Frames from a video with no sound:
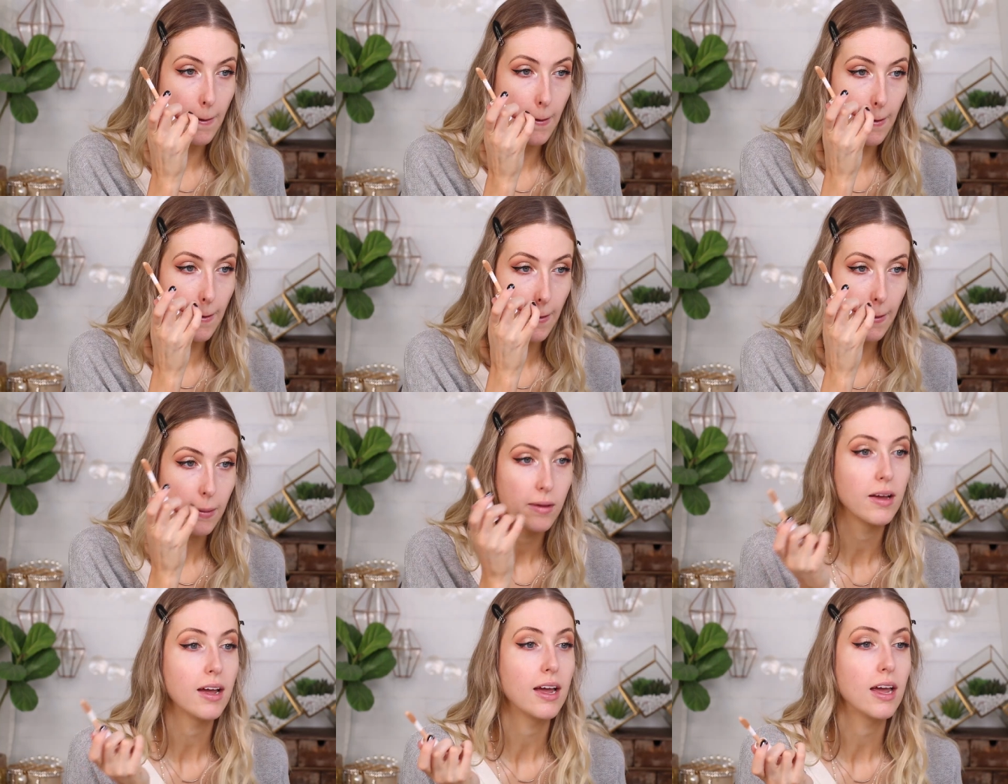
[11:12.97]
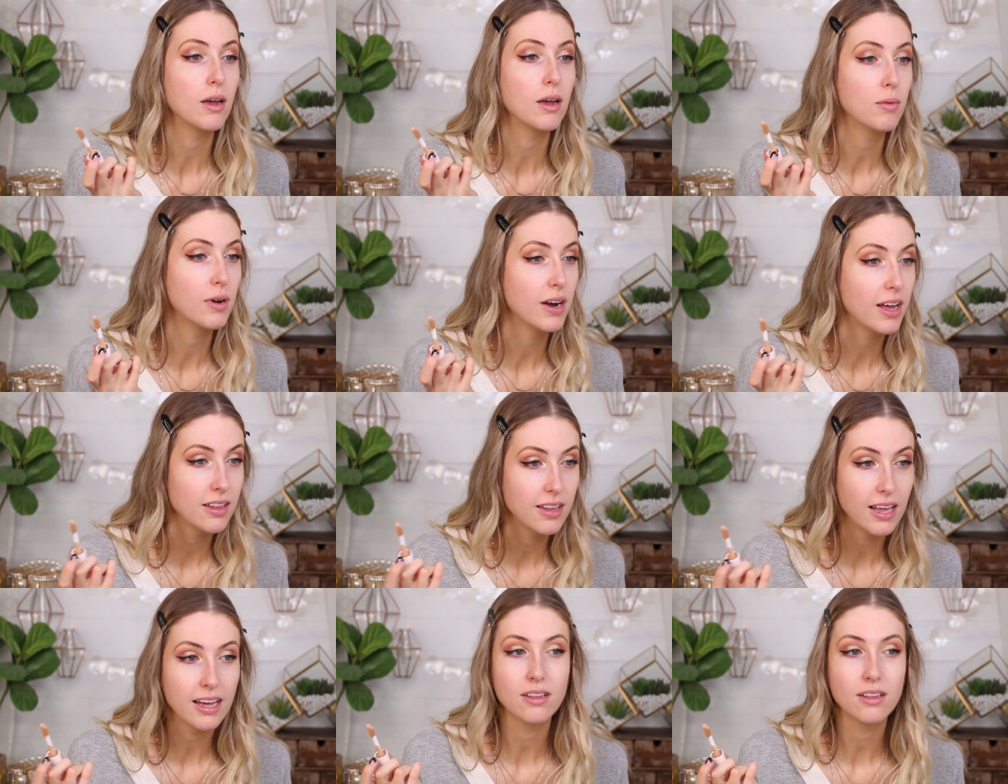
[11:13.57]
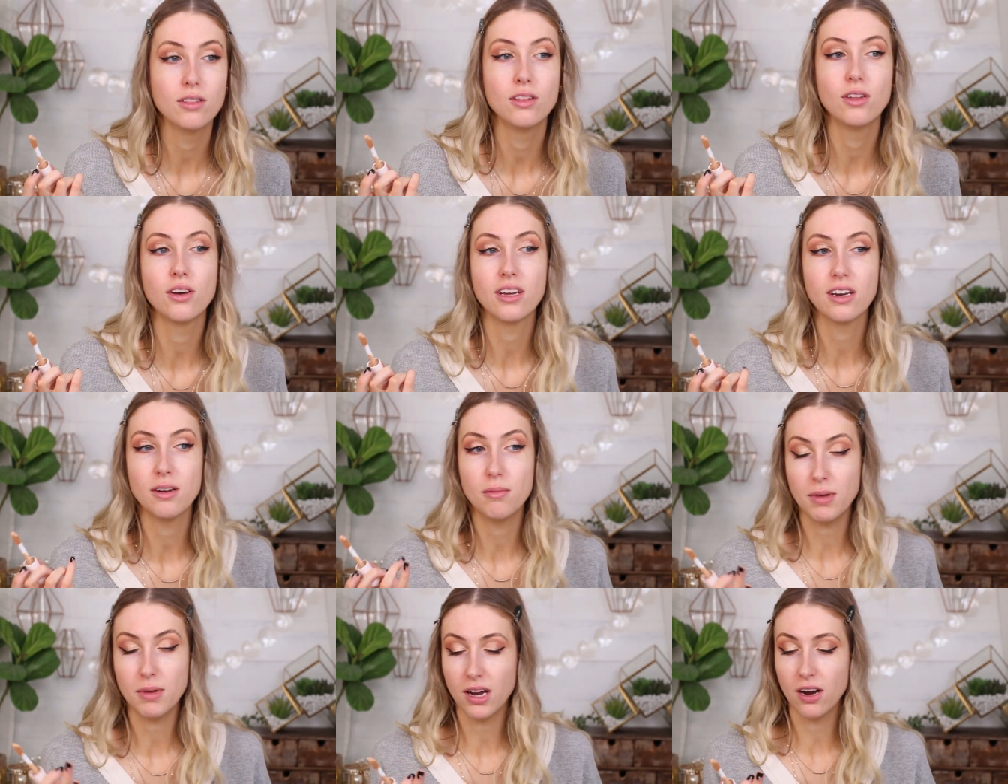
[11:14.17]
Ugh. I hate when I like look
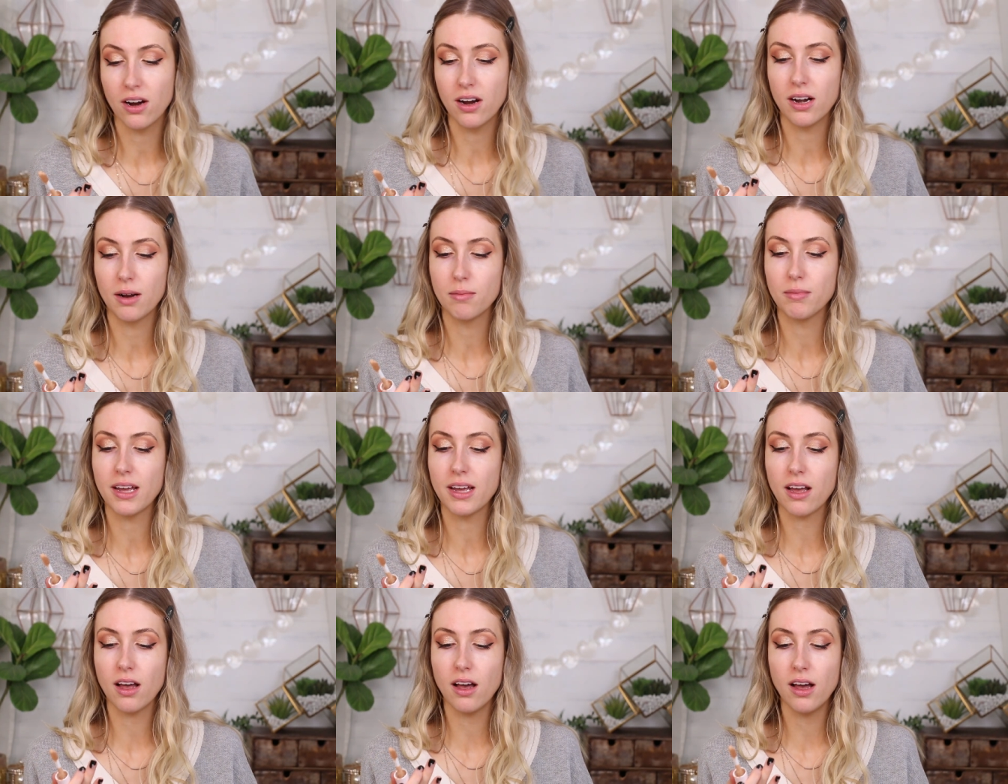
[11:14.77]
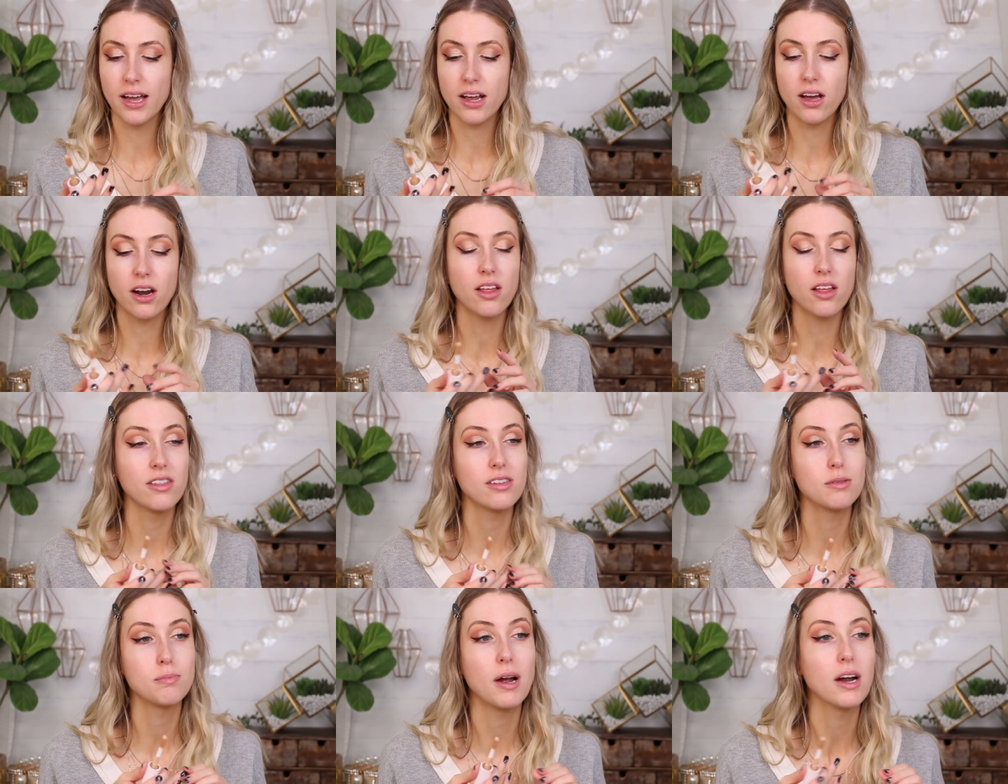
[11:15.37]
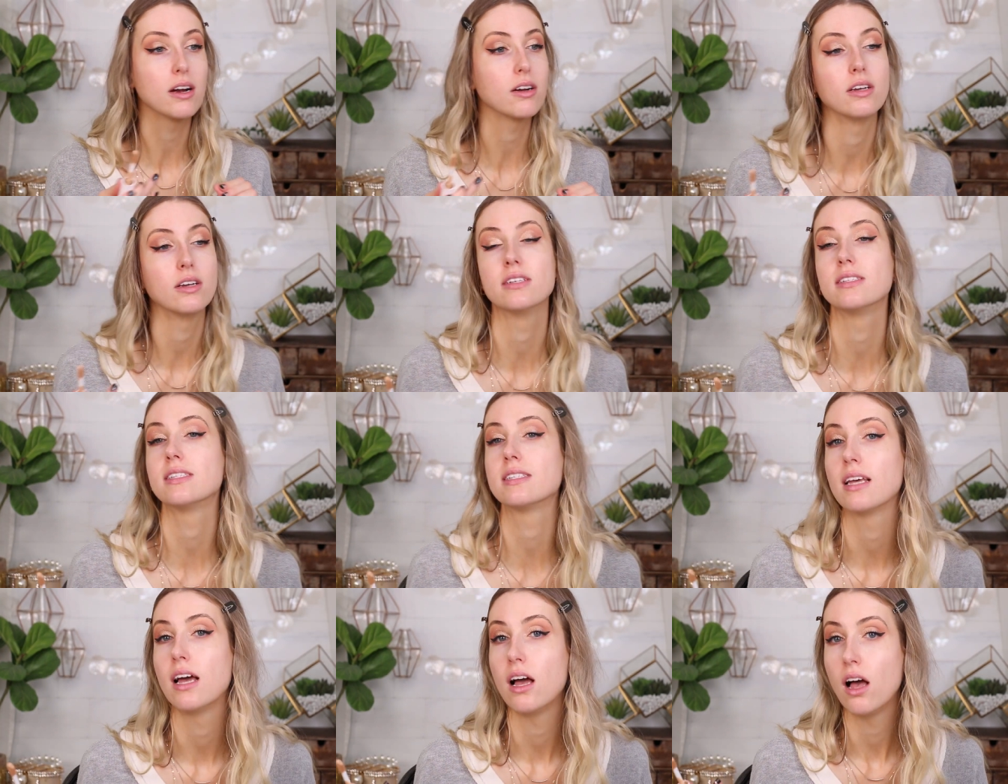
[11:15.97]
in a mirror and I'm like, oh, I got all the
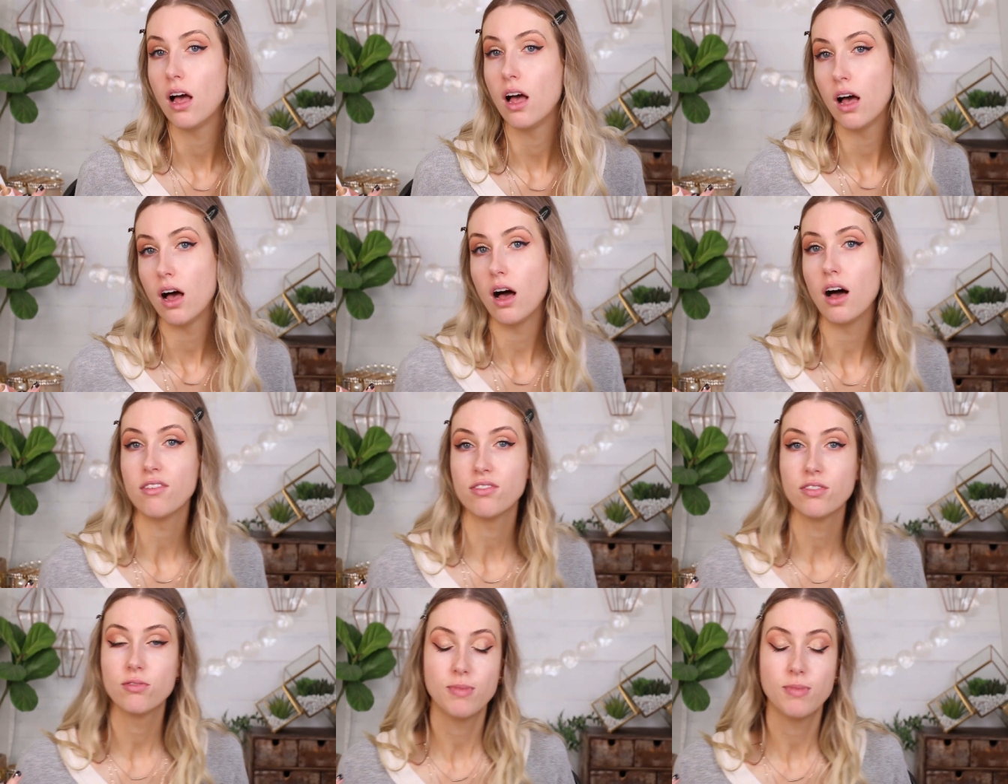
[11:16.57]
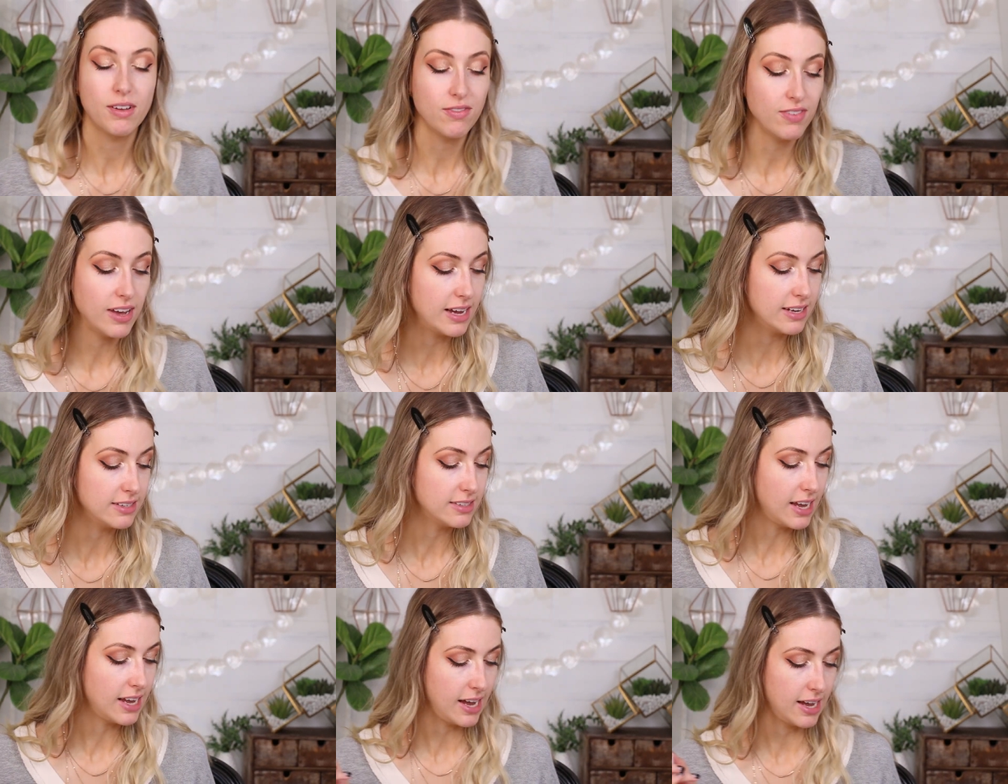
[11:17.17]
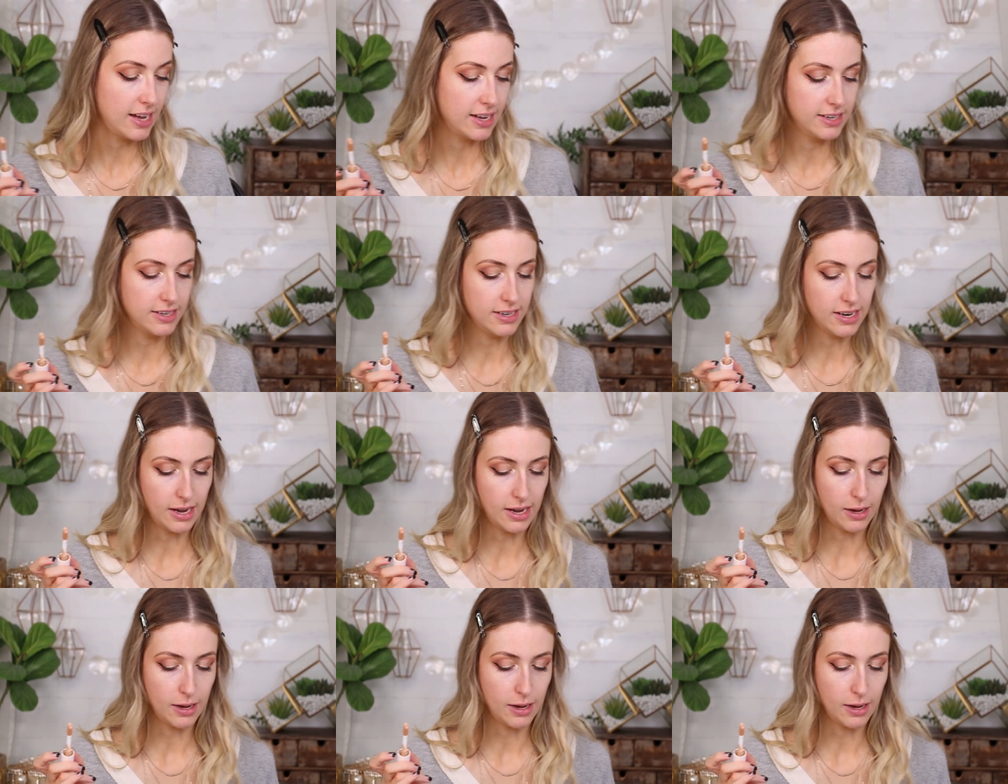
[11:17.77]
sparkles off of my face, and